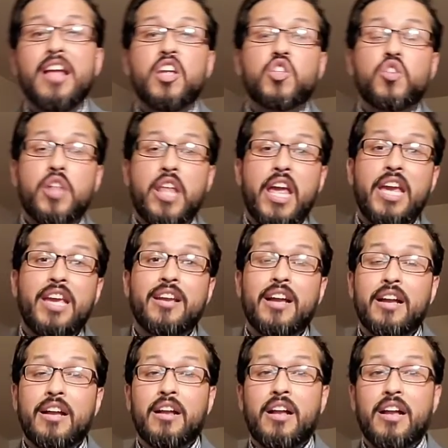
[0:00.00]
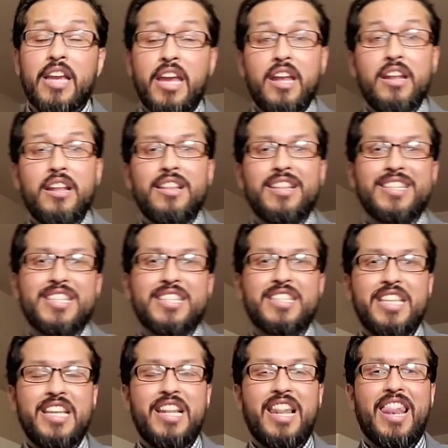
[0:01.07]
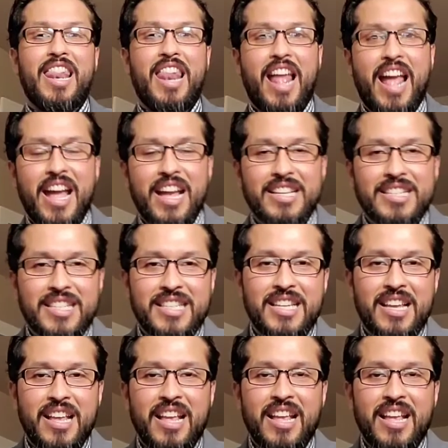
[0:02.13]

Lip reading: Today, again, this is the last